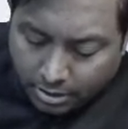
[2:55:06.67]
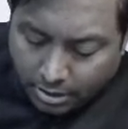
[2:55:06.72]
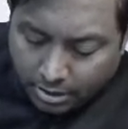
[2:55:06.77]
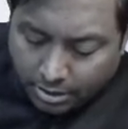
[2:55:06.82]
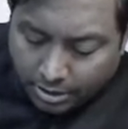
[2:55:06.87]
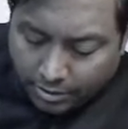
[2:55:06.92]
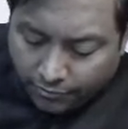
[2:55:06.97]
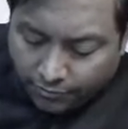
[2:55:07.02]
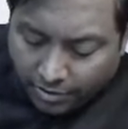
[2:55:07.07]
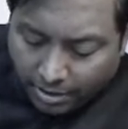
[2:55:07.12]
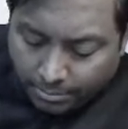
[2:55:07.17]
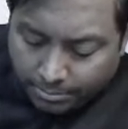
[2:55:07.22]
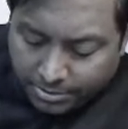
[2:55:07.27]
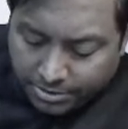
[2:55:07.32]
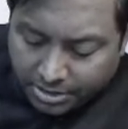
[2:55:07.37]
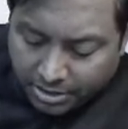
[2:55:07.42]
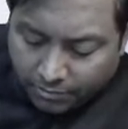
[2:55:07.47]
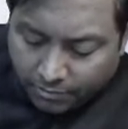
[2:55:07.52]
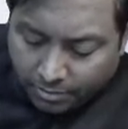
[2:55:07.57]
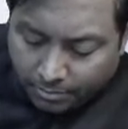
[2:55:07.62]

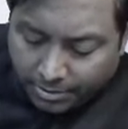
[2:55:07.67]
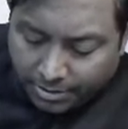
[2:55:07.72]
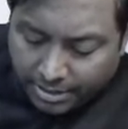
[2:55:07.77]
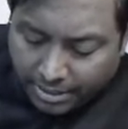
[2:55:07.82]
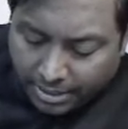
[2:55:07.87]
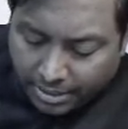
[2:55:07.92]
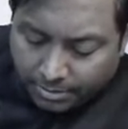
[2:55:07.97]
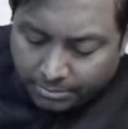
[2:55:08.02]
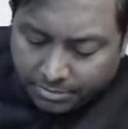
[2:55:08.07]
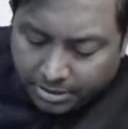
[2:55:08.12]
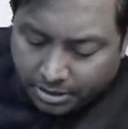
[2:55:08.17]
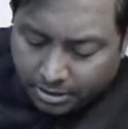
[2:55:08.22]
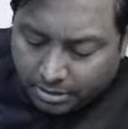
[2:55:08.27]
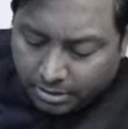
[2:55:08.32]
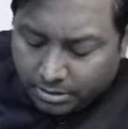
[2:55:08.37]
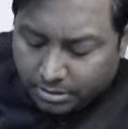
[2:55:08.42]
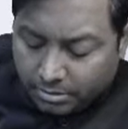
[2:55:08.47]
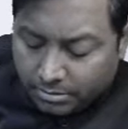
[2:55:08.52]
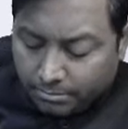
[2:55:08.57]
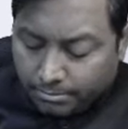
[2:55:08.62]
rifampicin will be 10 mg,
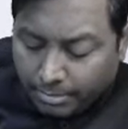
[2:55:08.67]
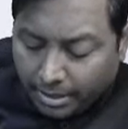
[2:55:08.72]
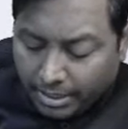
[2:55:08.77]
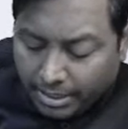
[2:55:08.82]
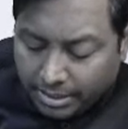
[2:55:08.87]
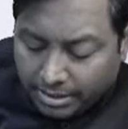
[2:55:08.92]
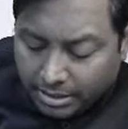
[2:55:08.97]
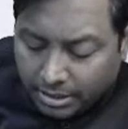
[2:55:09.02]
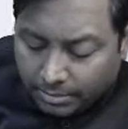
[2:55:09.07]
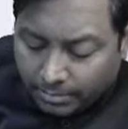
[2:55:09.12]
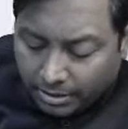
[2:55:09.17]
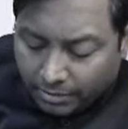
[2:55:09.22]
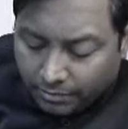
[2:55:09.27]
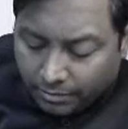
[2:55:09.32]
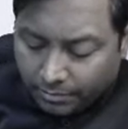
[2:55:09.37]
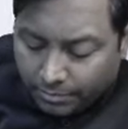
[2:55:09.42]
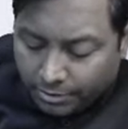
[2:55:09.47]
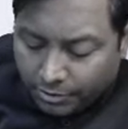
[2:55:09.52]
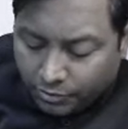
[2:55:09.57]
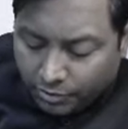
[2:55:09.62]
pyrazinamide
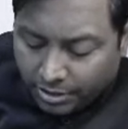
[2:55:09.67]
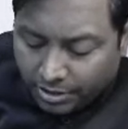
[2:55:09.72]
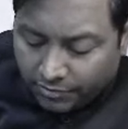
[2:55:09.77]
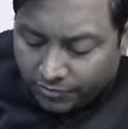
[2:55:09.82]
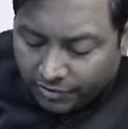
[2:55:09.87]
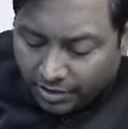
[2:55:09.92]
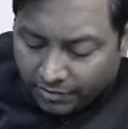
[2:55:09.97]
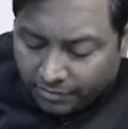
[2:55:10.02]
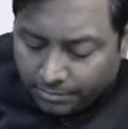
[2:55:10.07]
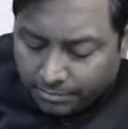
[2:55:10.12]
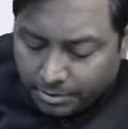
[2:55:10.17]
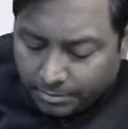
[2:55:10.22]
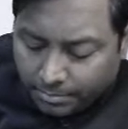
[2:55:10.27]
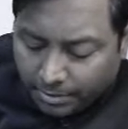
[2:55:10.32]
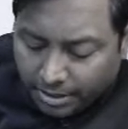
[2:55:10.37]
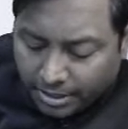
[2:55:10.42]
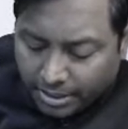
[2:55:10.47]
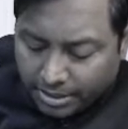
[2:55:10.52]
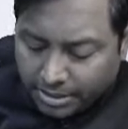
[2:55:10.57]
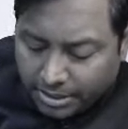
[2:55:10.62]
will be 25 mg
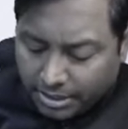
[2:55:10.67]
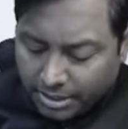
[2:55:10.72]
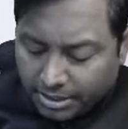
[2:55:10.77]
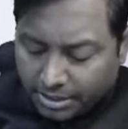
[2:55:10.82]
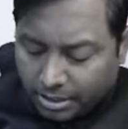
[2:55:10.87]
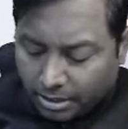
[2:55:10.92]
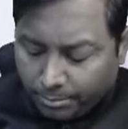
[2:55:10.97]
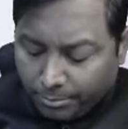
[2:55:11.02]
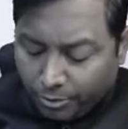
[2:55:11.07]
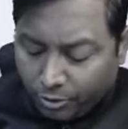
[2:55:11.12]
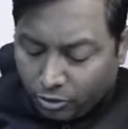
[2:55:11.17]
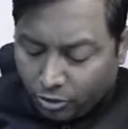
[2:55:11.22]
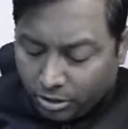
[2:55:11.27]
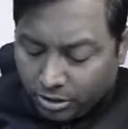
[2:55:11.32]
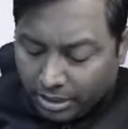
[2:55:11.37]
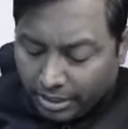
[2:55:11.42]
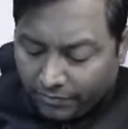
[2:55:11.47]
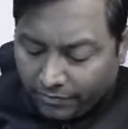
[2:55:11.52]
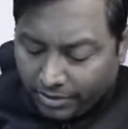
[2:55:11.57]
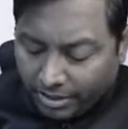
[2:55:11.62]
per kg,
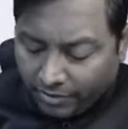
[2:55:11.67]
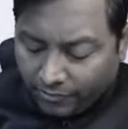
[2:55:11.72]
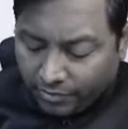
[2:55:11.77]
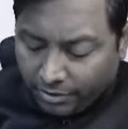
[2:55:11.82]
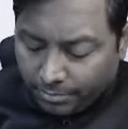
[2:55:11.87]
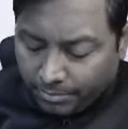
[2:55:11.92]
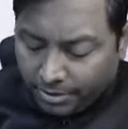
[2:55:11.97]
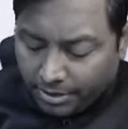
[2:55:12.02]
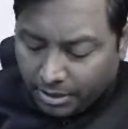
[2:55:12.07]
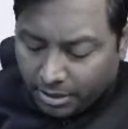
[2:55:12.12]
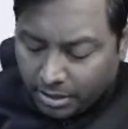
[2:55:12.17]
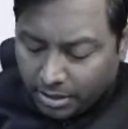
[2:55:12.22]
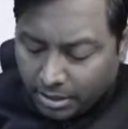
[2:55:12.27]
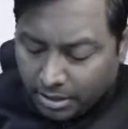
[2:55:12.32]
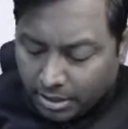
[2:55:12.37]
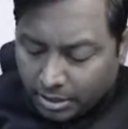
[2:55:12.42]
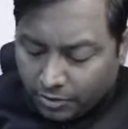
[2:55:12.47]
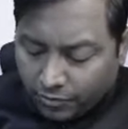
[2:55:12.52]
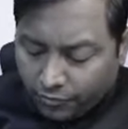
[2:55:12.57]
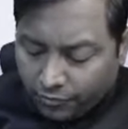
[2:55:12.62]
ethambutol that we have will be
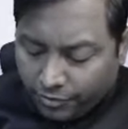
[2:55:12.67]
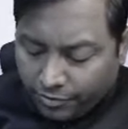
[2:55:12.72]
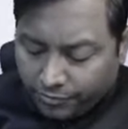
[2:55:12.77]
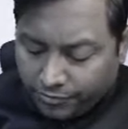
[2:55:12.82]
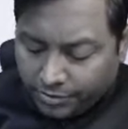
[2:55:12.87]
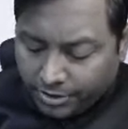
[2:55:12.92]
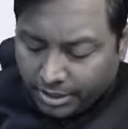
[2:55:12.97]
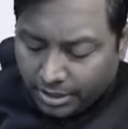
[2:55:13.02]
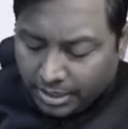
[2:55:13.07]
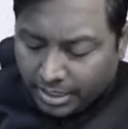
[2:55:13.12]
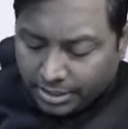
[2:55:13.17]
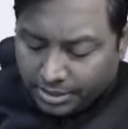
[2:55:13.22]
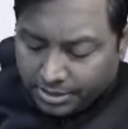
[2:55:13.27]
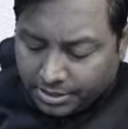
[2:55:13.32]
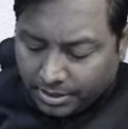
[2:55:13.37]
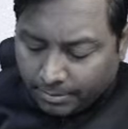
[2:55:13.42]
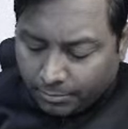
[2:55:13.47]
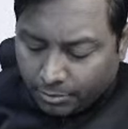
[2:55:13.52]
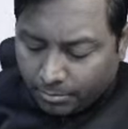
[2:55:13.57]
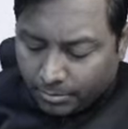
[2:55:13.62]
15, and
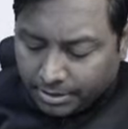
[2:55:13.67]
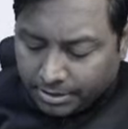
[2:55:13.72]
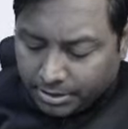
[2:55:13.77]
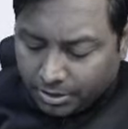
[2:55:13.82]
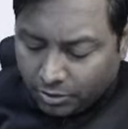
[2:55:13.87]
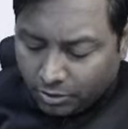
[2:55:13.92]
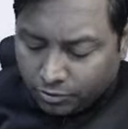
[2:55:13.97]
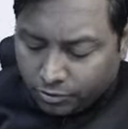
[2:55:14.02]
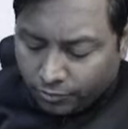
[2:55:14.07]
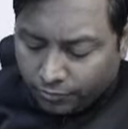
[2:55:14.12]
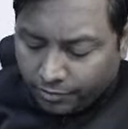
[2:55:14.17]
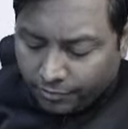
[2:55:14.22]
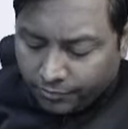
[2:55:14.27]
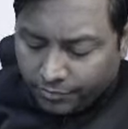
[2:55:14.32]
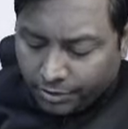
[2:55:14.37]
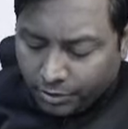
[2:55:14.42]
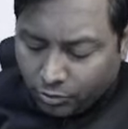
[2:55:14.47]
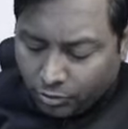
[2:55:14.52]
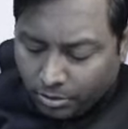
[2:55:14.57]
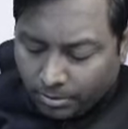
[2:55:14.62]
streptomycin also
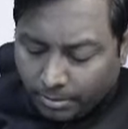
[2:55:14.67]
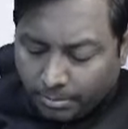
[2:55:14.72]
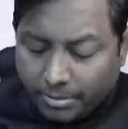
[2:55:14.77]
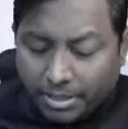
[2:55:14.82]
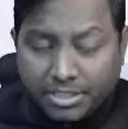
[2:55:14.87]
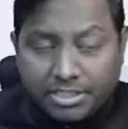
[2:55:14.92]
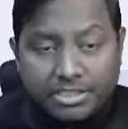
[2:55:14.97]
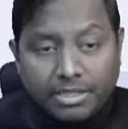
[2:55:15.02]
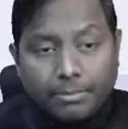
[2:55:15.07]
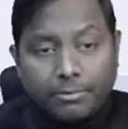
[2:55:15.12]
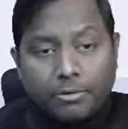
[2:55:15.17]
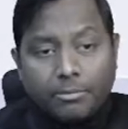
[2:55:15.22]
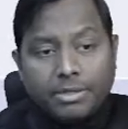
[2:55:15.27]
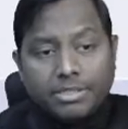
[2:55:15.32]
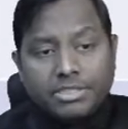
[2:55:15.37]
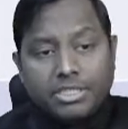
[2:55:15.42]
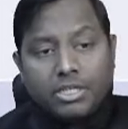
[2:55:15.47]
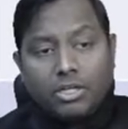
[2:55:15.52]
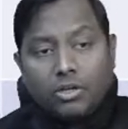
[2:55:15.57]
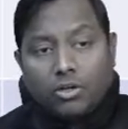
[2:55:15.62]
15. Do remember
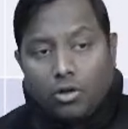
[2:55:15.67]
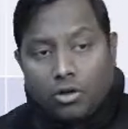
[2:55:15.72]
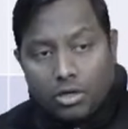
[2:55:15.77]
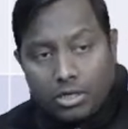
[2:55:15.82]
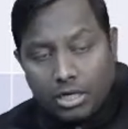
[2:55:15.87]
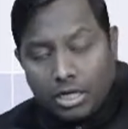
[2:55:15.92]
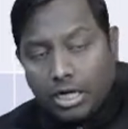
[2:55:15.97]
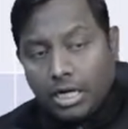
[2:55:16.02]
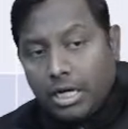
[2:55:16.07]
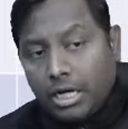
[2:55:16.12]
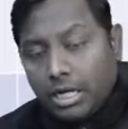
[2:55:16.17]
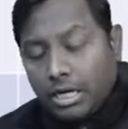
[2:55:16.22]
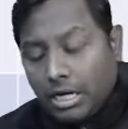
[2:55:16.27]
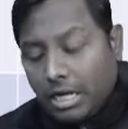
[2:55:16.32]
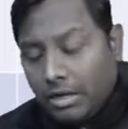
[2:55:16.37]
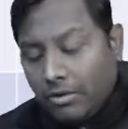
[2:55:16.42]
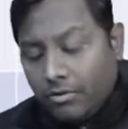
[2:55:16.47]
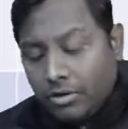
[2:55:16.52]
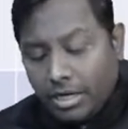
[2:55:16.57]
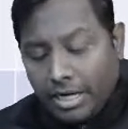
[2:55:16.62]
streptomycin not under
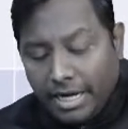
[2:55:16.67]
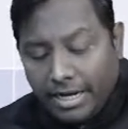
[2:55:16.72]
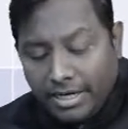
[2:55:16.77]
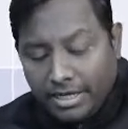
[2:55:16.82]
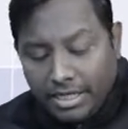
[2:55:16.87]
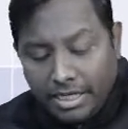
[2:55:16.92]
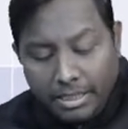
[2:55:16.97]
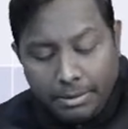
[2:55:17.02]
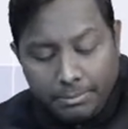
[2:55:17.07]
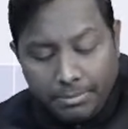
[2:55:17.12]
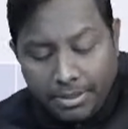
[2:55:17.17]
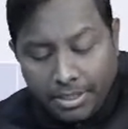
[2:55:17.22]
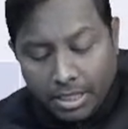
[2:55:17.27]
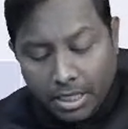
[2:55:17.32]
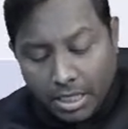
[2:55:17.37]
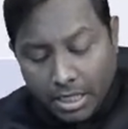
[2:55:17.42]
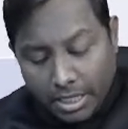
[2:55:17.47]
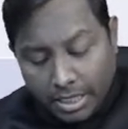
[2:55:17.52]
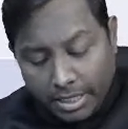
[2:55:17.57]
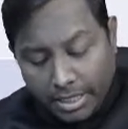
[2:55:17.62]
our NTEP,
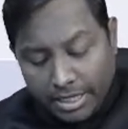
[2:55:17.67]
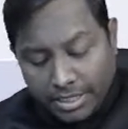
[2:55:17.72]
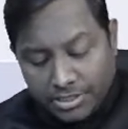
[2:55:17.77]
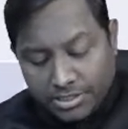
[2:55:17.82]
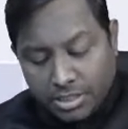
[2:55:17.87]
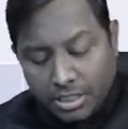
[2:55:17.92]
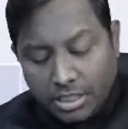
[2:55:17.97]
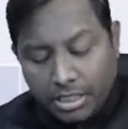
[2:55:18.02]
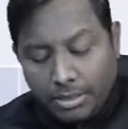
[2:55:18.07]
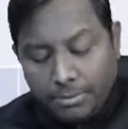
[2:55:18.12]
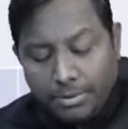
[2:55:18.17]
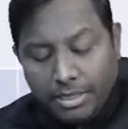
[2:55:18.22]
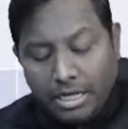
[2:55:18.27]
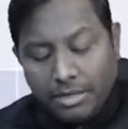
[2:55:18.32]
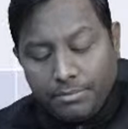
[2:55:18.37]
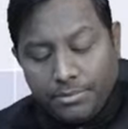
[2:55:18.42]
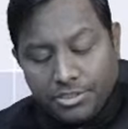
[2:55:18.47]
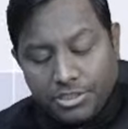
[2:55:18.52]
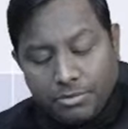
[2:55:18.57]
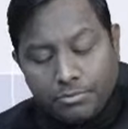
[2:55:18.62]
National TB
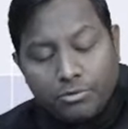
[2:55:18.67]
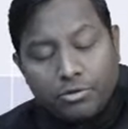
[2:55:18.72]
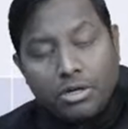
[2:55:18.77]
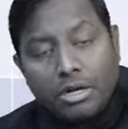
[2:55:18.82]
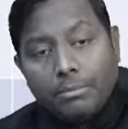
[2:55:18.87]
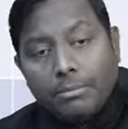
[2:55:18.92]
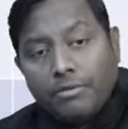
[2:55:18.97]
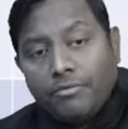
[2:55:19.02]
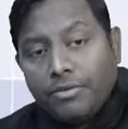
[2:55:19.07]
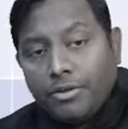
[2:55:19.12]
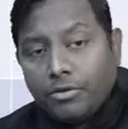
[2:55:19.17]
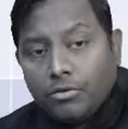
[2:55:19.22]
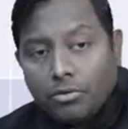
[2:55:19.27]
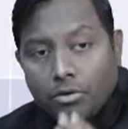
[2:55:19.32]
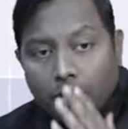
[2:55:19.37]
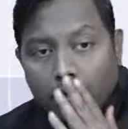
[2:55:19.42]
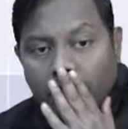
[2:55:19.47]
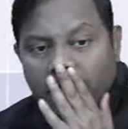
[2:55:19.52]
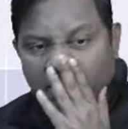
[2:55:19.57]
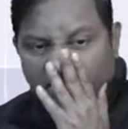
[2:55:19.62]
Elimination Program. We do
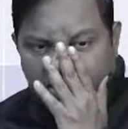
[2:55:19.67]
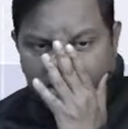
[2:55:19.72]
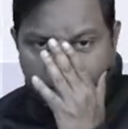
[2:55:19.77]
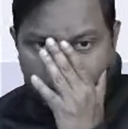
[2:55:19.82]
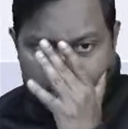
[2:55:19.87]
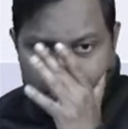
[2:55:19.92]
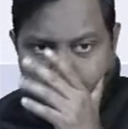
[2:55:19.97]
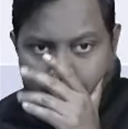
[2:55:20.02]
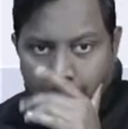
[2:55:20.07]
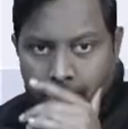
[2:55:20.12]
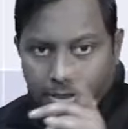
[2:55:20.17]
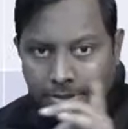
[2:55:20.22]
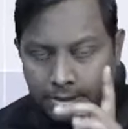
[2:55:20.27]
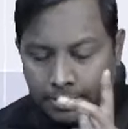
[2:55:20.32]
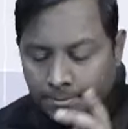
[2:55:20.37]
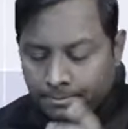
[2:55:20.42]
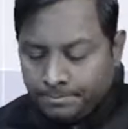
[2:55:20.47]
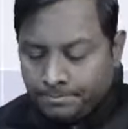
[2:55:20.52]
not have streptomycin.